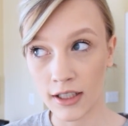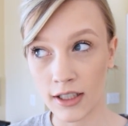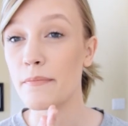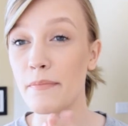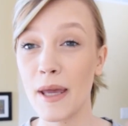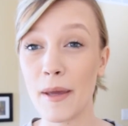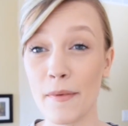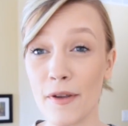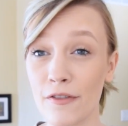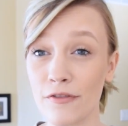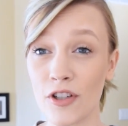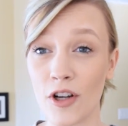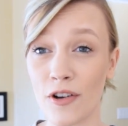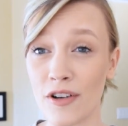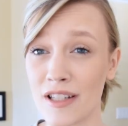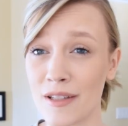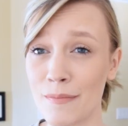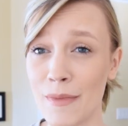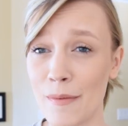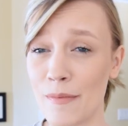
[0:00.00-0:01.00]
Maybe you've
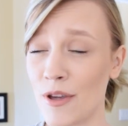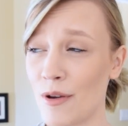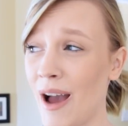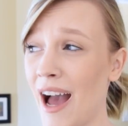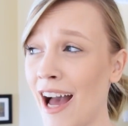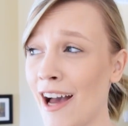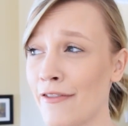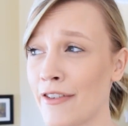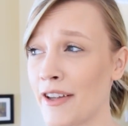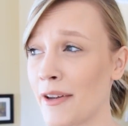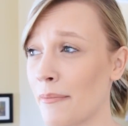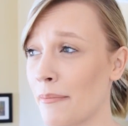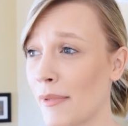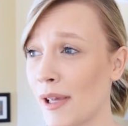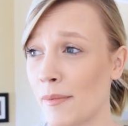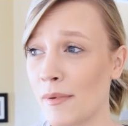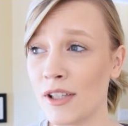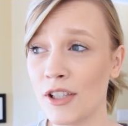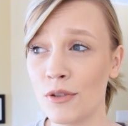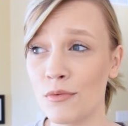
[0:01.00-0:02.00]
noticed, maybe you haven't,
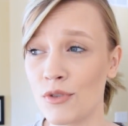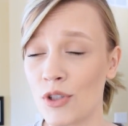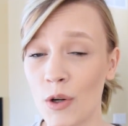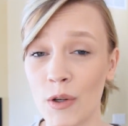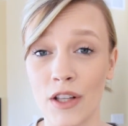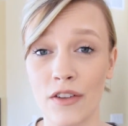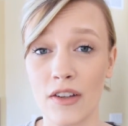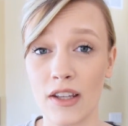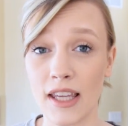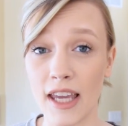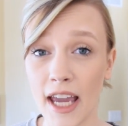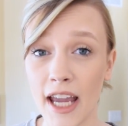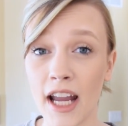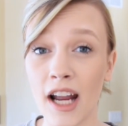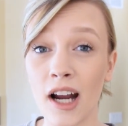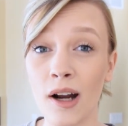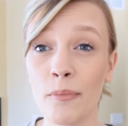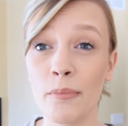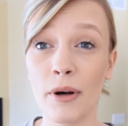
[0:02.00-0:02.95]
maybe you don't even care,